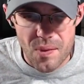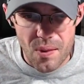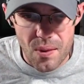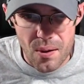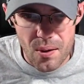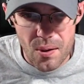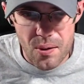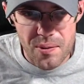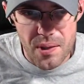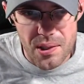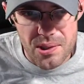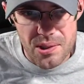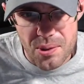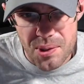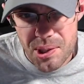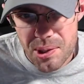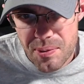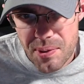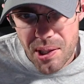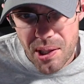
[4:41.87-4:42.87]
Alright, so
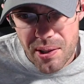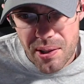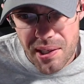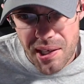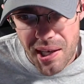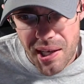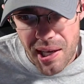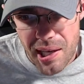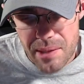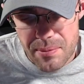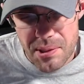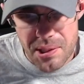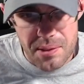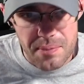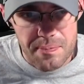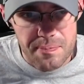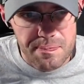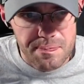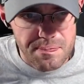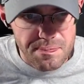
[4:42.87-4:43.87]
here we are in Abbott.
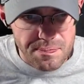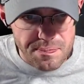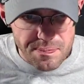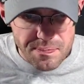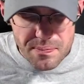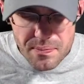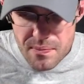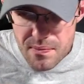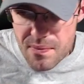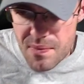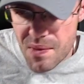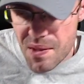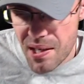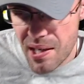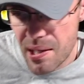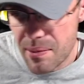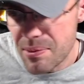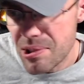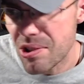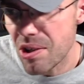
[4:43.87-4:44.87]

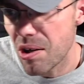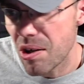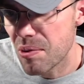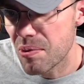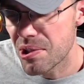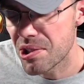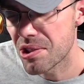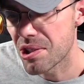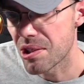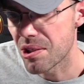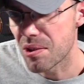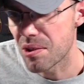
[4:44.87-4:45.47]
Abbott's always going to go